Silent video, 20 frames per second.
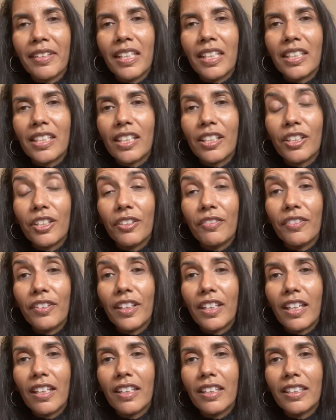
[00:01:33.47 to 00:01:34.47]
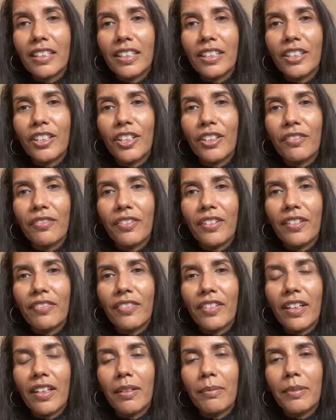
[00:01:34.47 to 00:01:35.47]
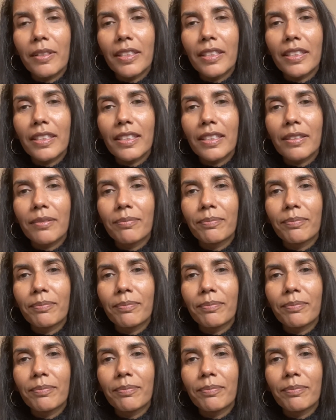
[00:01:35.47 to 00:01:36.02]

So good for the garden, good for the farmers.